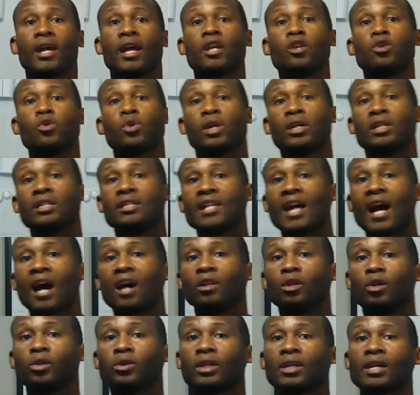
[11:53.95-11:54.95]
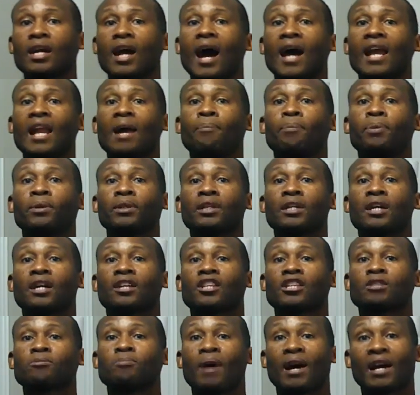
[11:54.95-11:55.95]
and you can download the guide I put
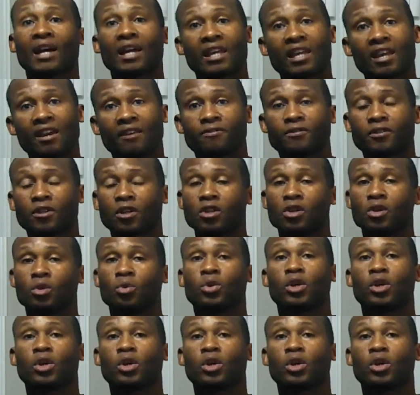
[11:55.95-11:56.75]
together as my gift to